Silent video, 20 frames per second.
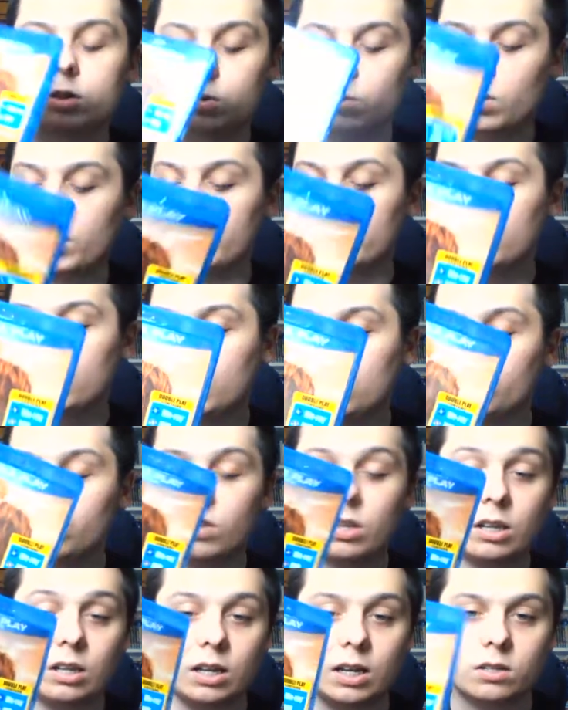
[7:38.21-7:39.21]
So I
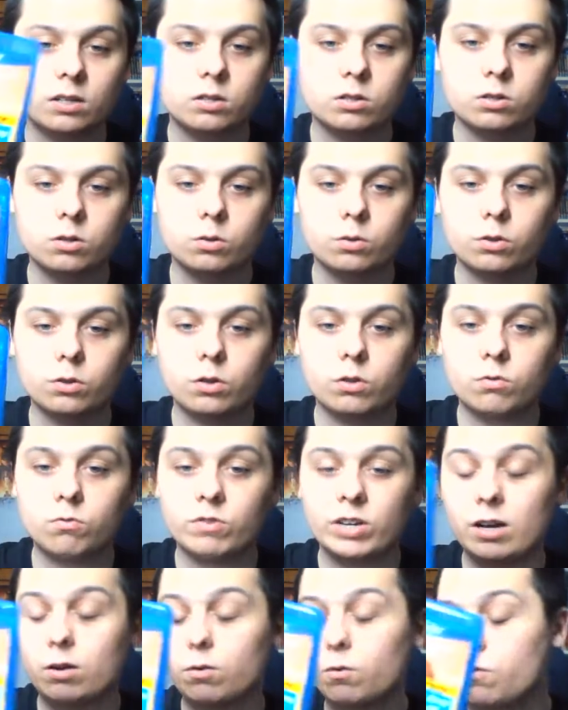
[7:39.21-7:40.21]
gave The Last Song 3